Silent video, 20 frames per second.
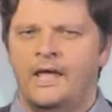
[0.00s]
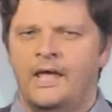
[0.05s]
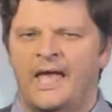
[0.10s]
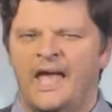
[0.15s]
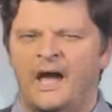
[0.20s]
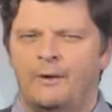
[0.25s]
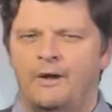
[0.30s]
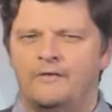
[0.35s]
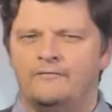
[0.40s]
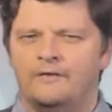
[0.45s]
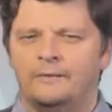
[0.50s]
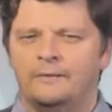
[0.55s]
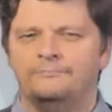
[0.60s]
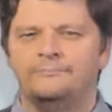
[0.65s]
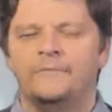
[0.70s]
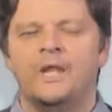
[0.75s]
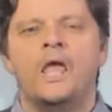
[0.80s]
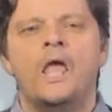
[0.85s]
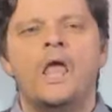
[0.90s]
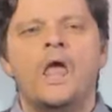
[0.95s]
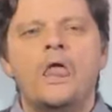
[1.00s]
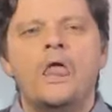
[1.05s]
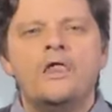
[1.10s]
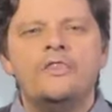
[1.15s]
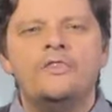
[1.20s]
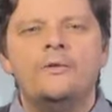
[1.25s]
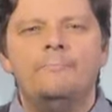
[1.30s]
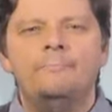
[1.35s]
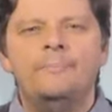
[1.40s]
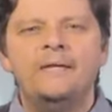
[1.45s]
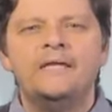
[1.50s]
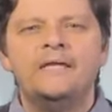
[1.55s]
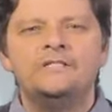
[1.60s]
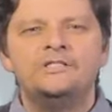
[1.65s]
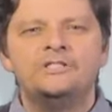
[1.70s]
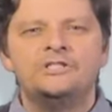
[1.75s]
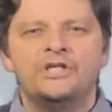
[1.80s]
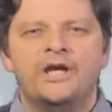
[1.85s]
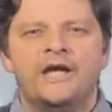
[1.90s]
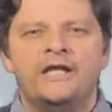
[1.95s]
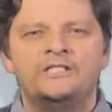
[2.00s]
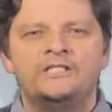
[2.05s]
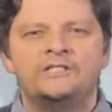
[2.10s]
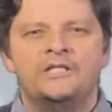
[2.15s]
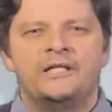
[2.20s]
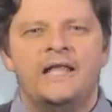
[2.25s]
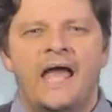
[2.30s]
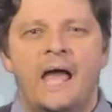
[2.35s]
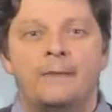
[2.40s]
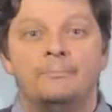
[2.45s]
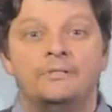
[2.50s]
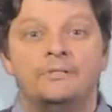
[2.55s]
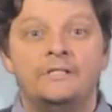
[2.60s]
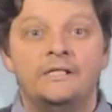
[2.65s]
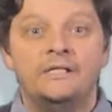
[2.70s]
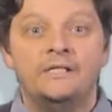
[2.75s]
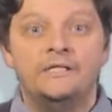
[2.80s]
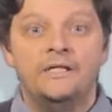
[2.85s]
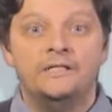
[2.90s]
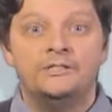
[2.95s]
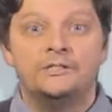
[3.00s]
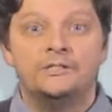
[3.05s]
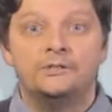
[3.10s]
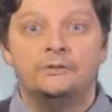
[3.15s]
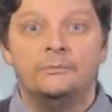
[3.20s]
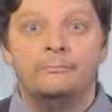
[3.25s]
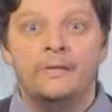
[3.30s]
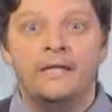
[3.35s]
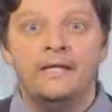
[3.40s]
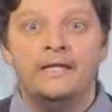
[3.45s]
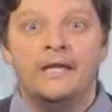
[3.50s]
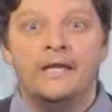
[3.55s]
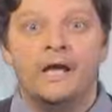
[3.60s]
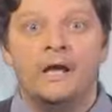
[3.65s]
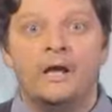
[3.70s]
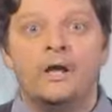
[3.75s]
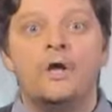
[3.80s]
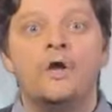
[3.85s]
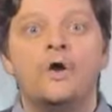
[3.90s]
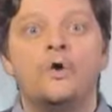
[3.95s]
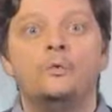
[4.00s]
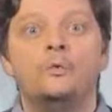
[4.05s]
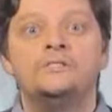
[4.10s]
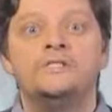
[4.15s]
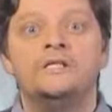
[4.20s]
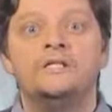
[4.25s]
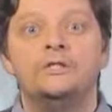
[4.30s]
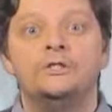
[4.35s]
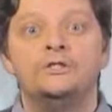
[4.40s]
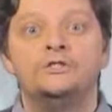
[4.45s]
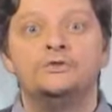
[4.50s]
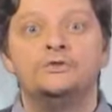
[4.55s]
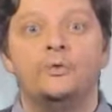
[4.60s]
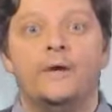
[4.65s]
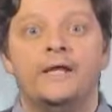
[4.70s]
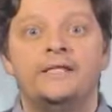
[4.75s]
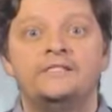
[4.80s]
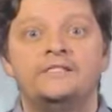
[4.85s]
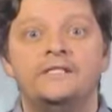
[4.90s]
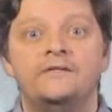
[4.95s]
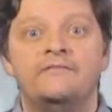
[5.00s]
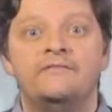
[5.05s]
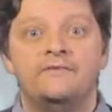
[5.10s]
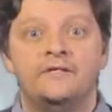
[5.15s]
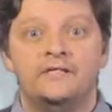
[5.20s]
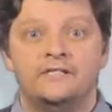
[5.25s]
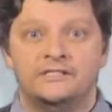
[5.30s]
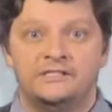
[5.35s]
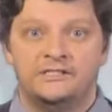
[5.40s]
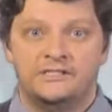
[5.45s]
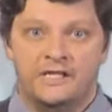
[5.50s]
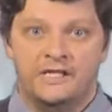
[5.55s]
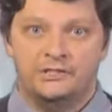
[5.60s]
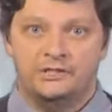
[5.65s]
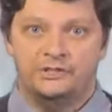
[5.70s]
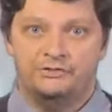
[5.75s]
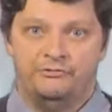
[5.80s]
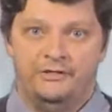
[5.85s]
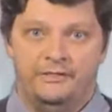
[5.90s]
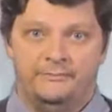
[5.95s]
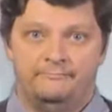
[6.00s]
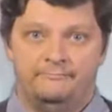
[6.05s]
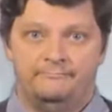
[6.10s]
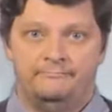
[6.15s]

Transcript: However, the biggest change that happened in digital media was in the 21st century.